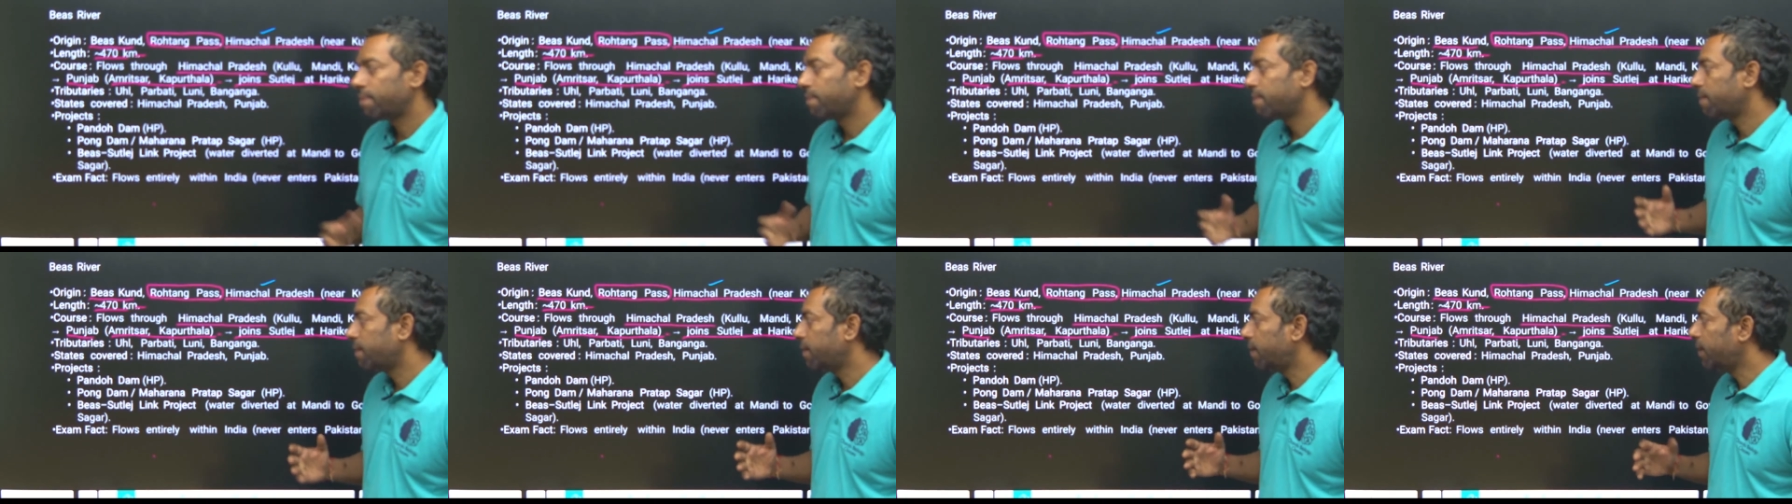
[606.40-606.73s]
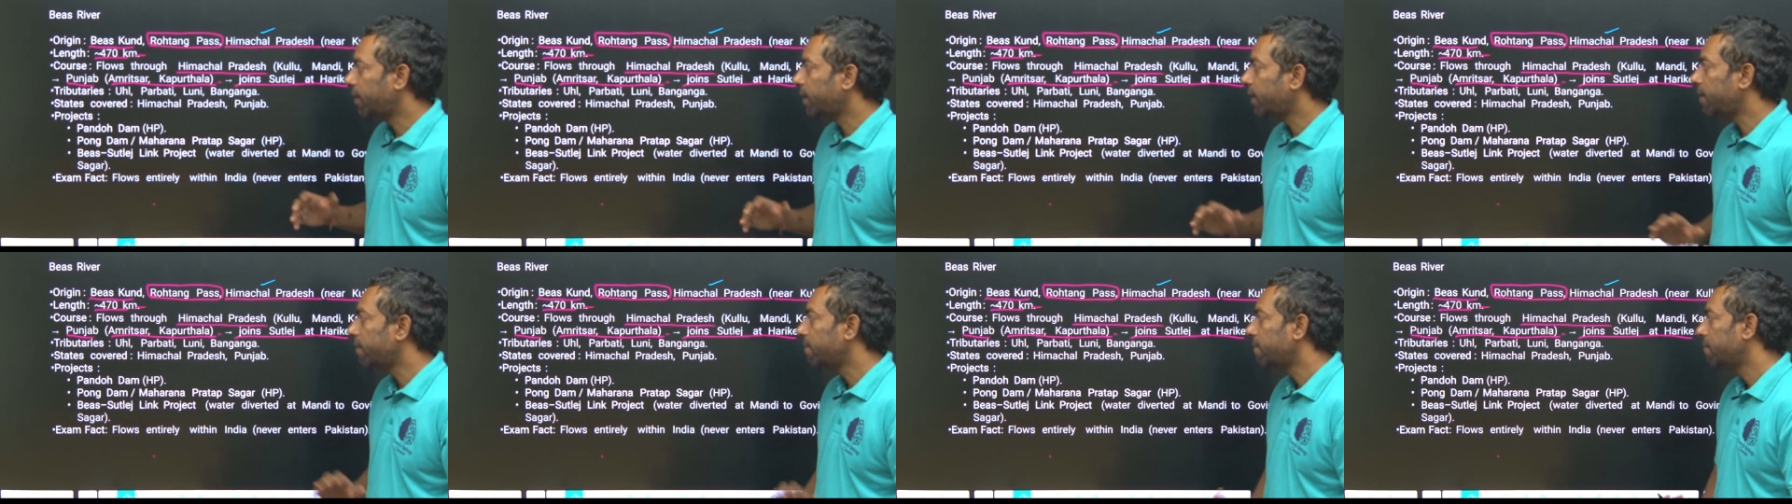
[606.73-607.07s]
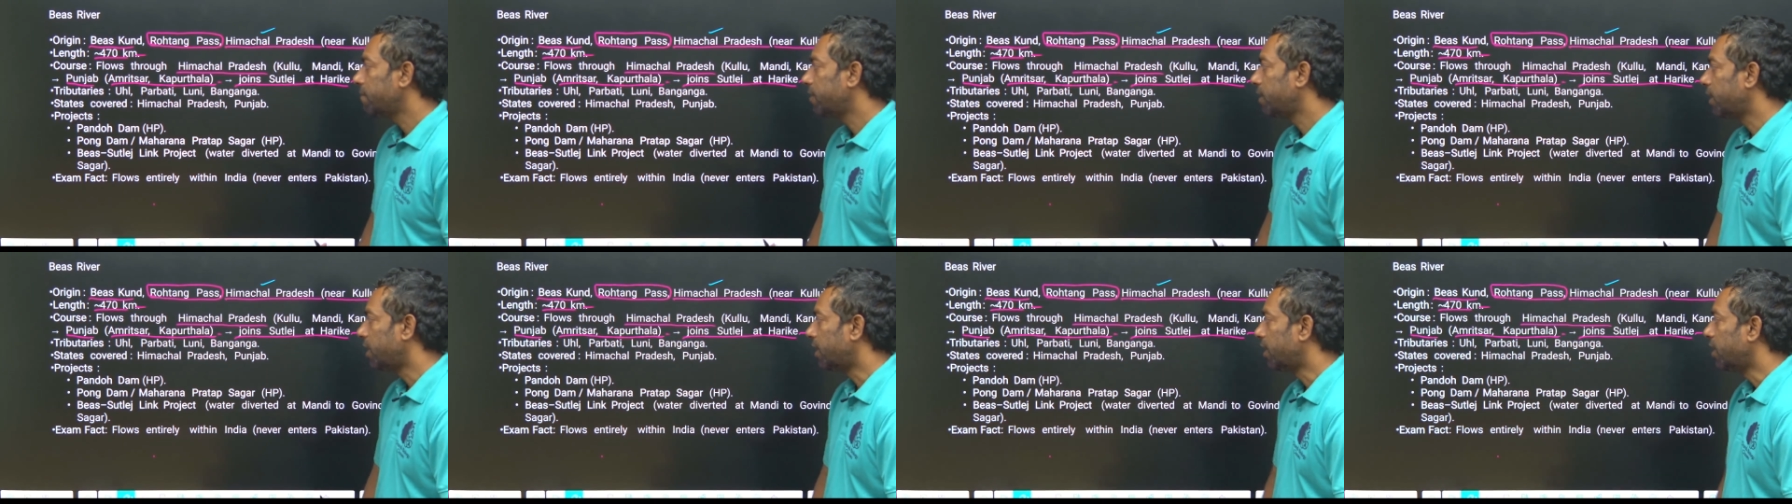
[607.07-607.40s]
Okay,
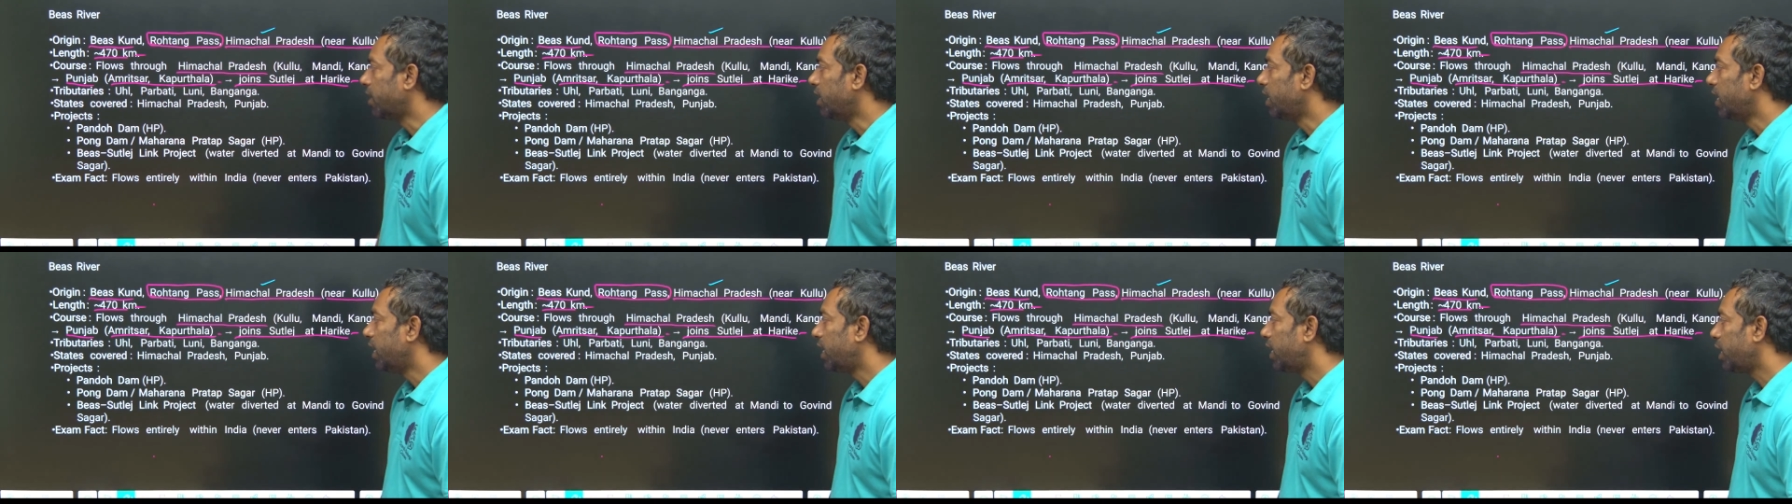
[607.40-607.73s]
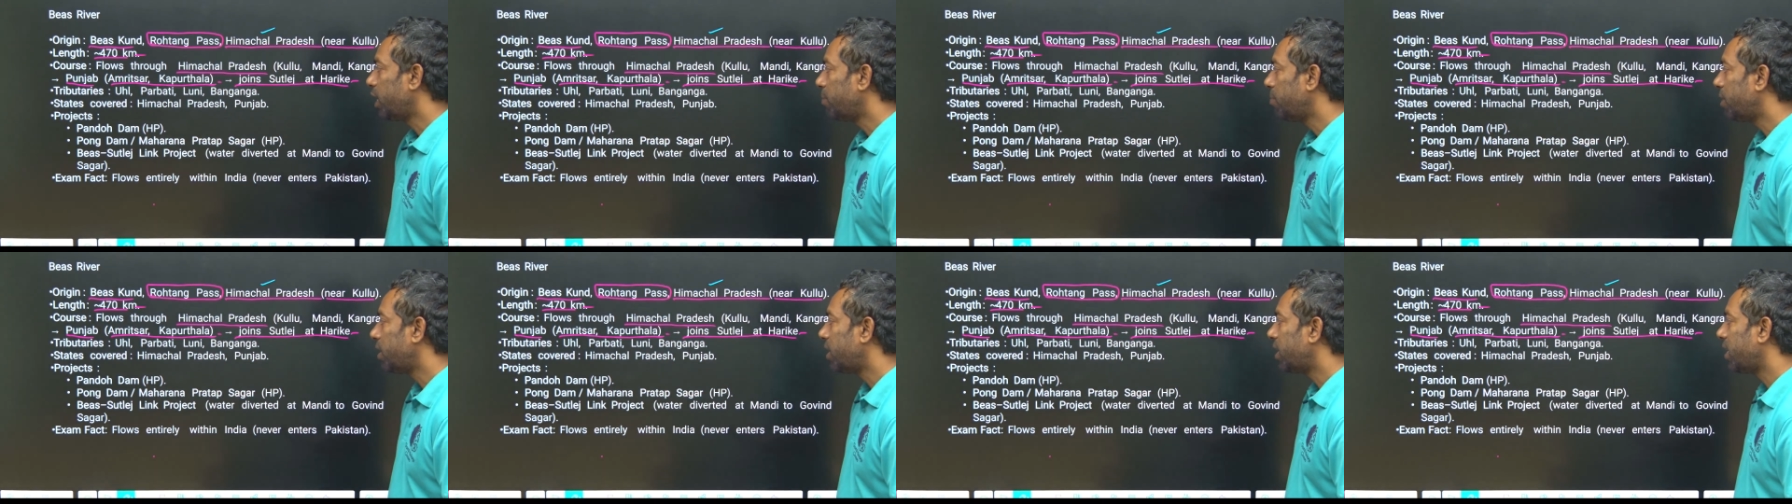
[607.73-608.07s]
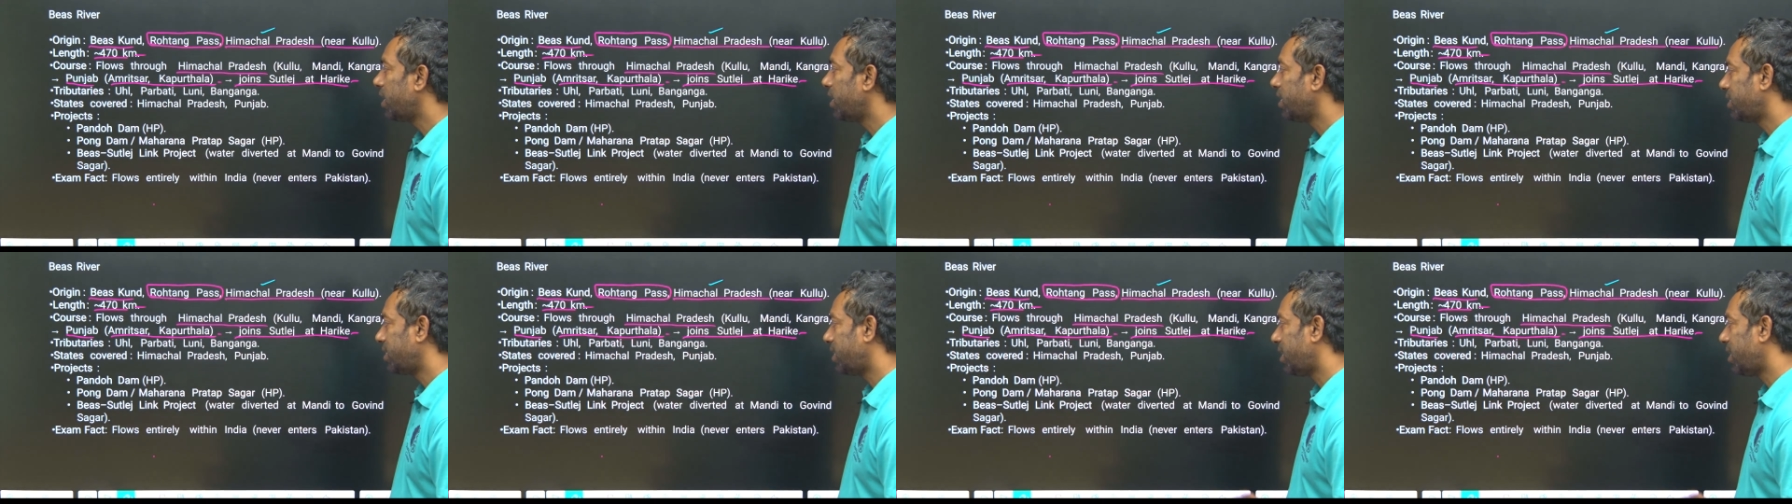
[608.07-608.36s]
yeah. Tributaries